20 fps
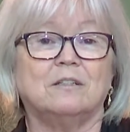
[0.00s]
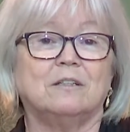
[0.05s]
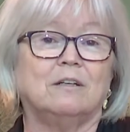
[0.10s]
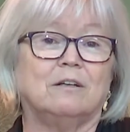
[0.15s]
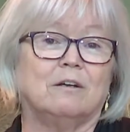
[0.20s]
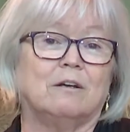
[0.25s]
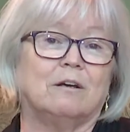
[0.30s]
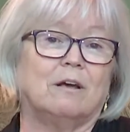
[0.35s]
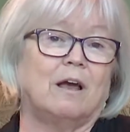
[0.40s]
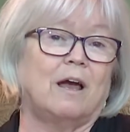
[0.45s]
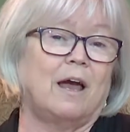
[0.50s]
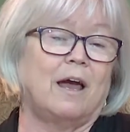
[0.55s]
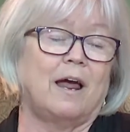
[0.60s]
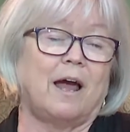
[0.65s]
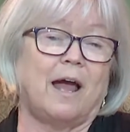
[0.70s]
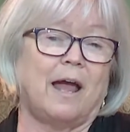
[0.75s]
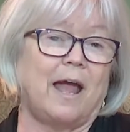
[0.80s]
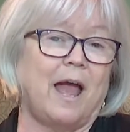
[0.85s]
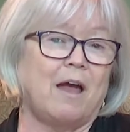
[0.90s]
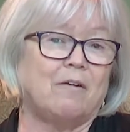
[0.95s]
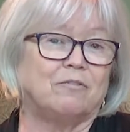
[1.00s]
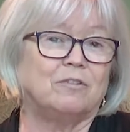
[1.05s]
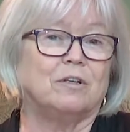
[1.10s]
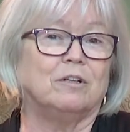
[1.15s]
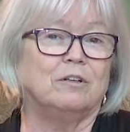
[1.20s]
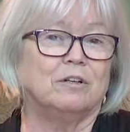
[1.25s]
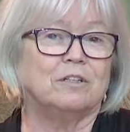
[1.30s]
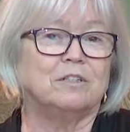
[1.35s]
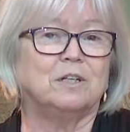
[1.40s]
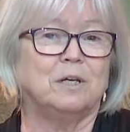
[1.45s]
I have to
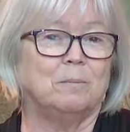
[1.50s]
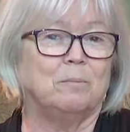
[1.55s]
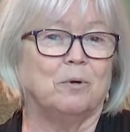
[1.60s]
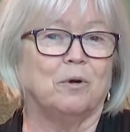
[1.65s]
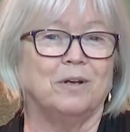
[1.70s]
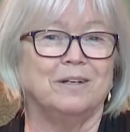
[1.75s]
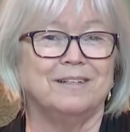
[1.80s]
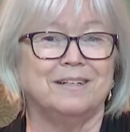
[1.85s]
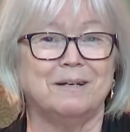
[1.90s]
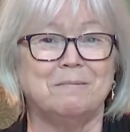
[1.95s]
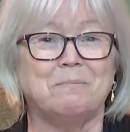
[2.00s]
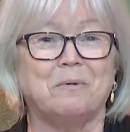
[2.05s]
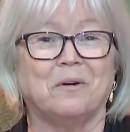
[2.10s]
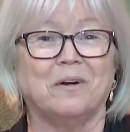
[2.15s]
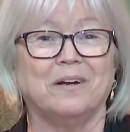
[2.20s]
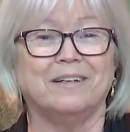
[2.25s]
look deeper and deeper